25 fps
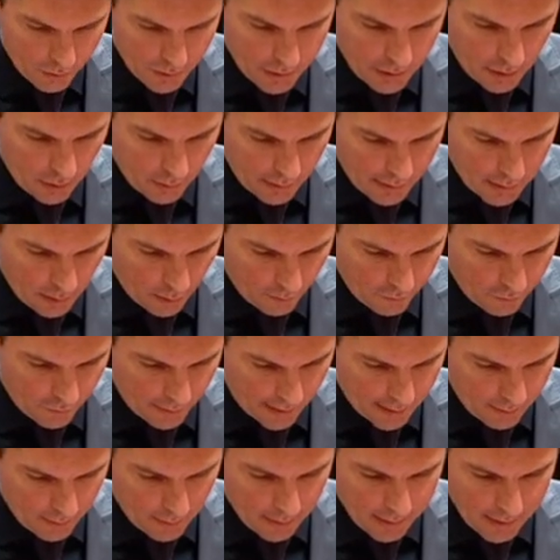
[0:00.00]
certainly not for
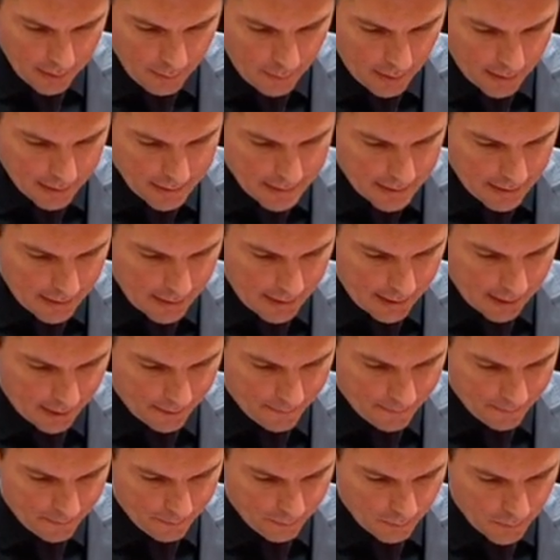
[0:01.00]
$8 million a year.
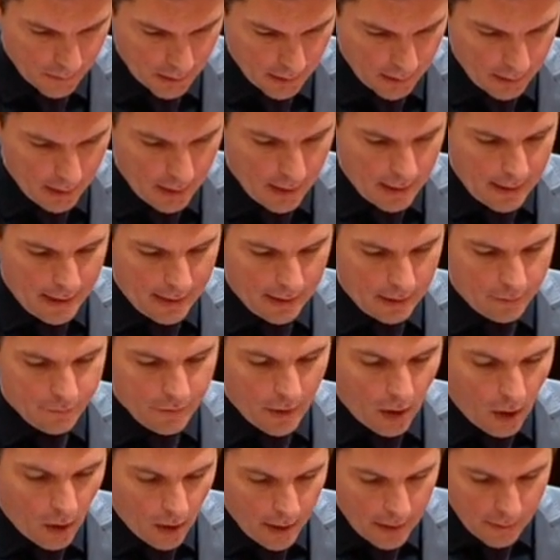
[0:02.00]
And if the
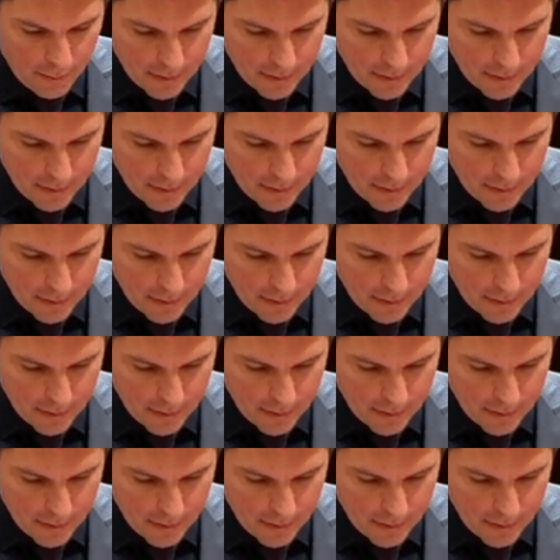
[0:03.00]
higher